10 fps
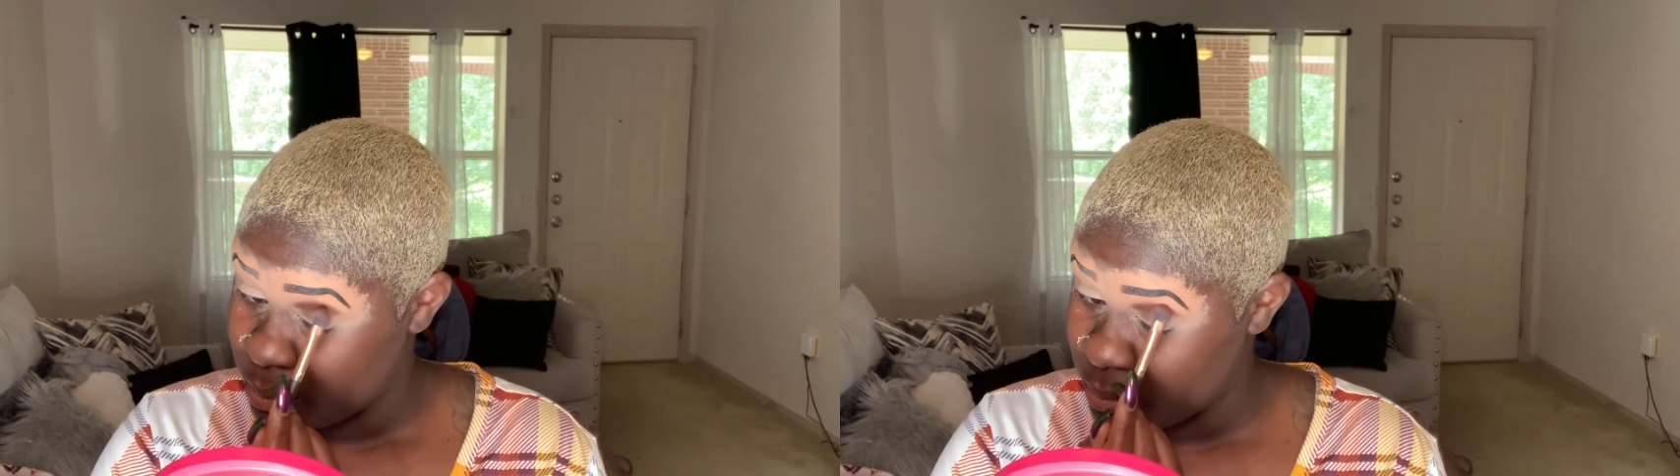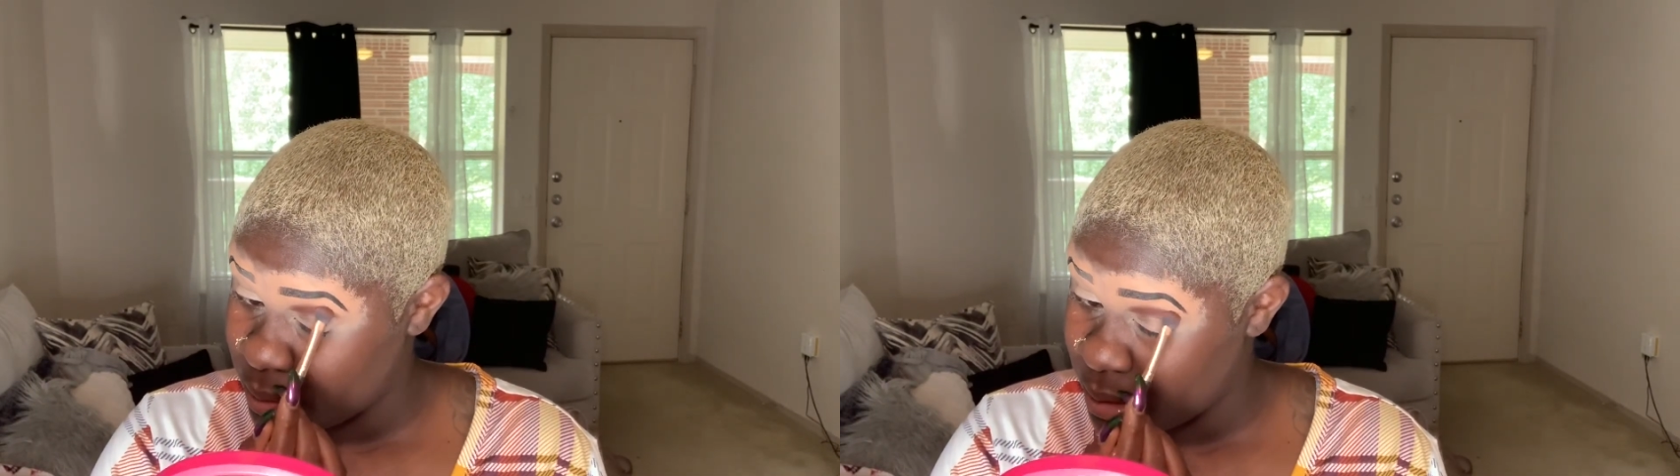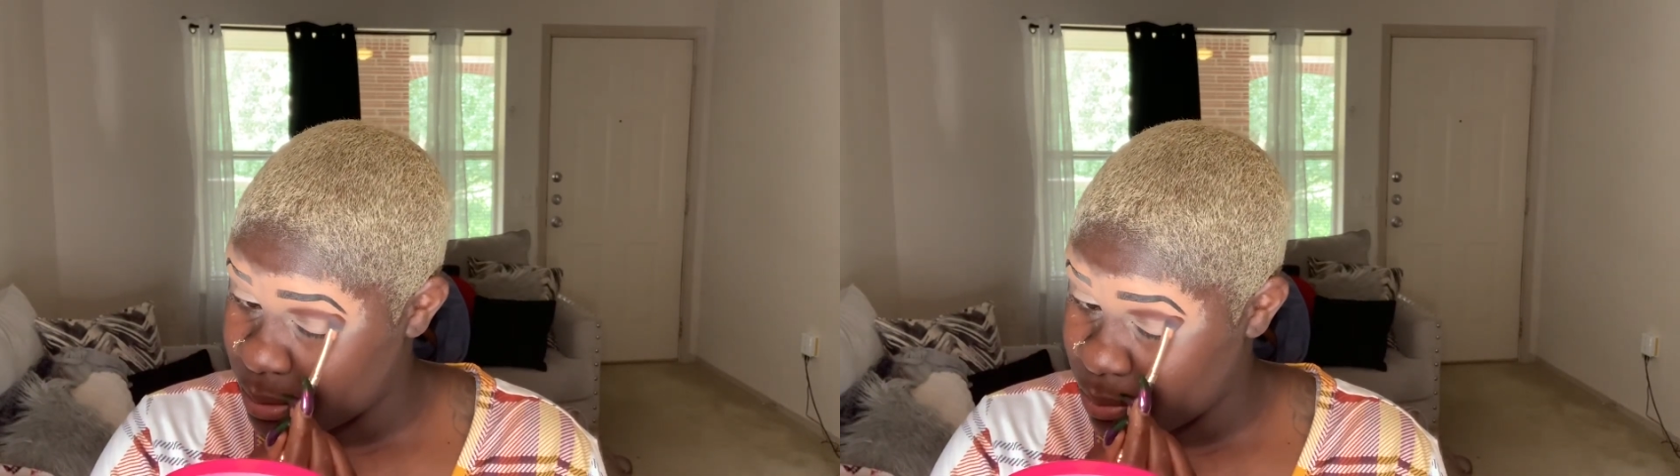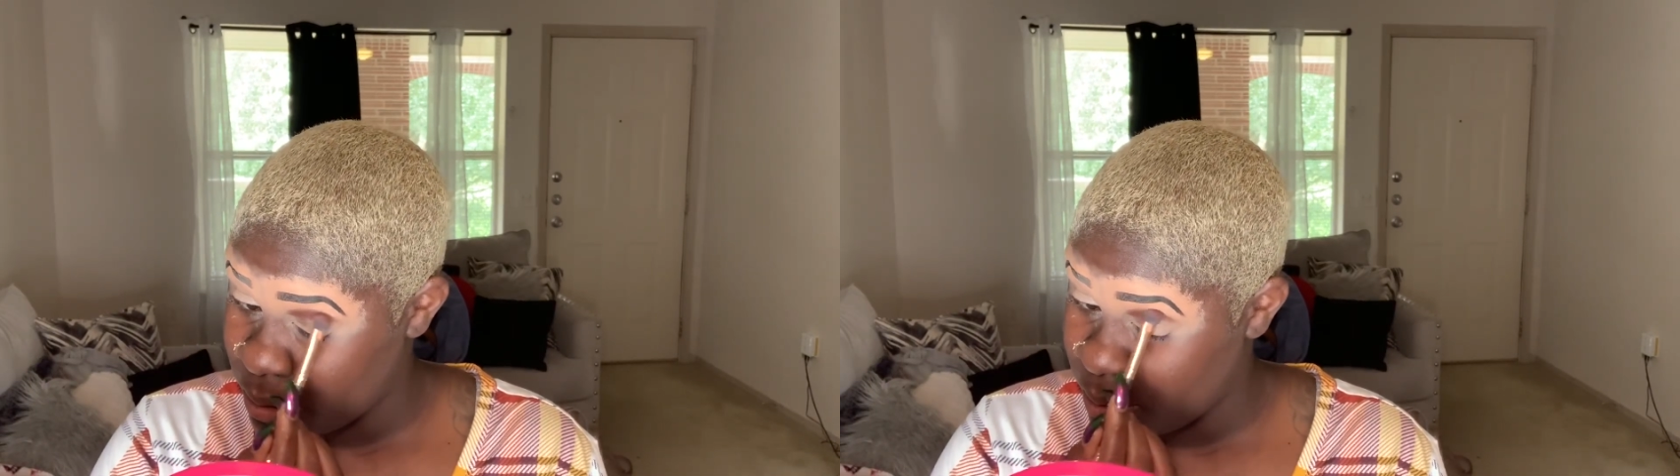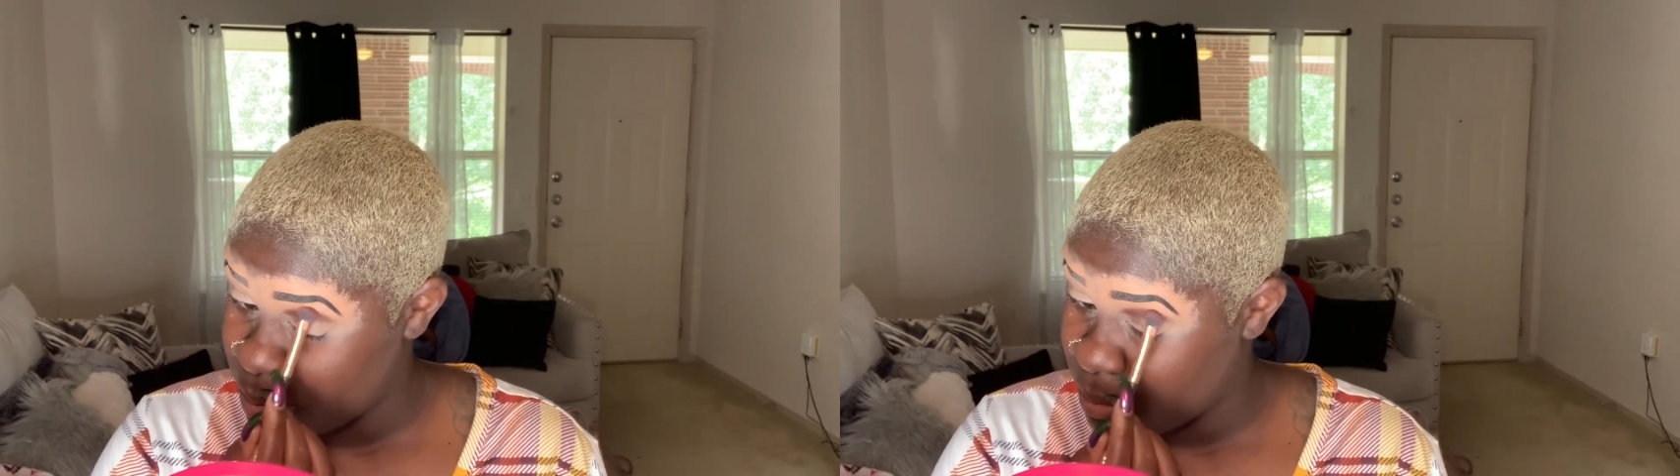And I'm probably
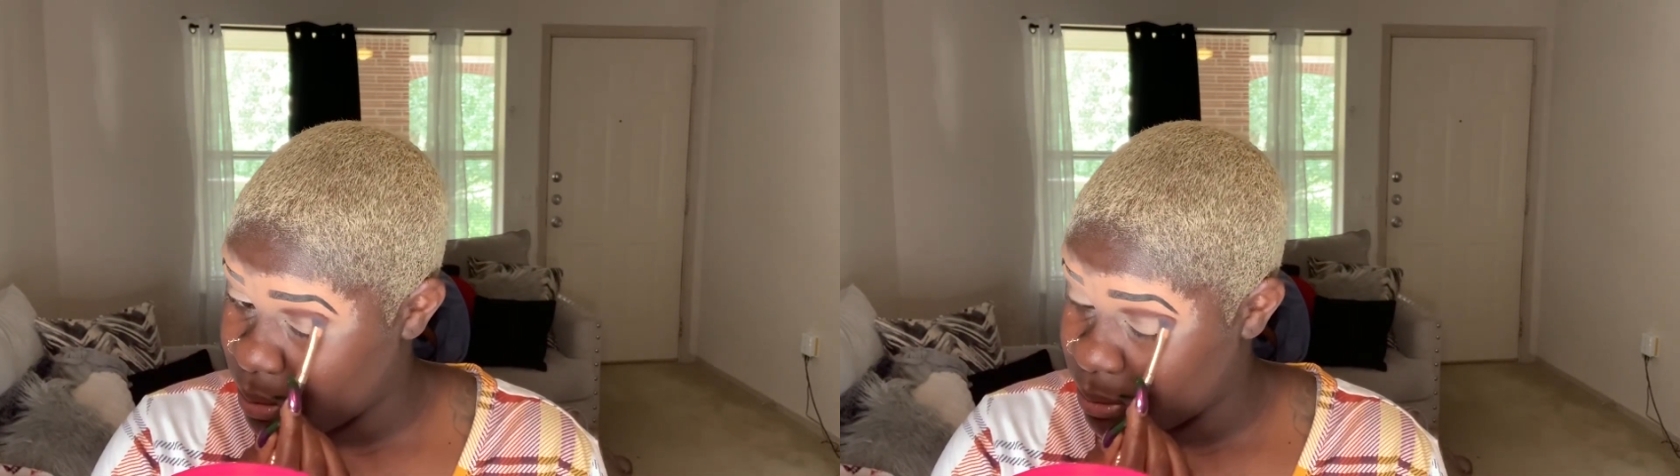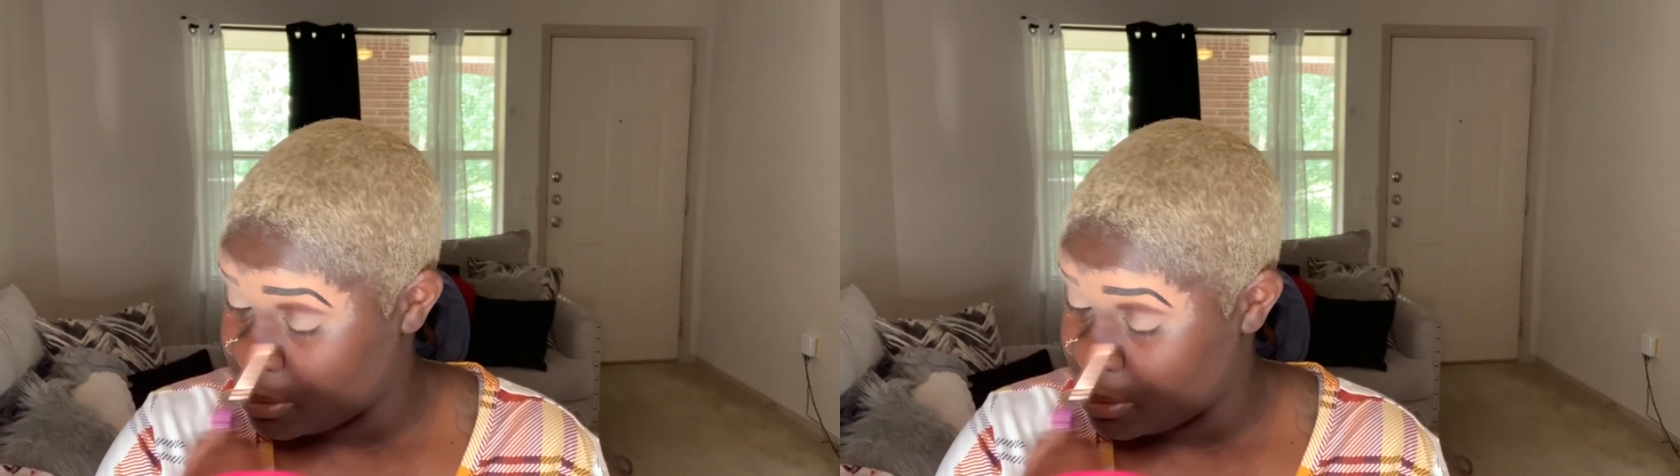gonna be using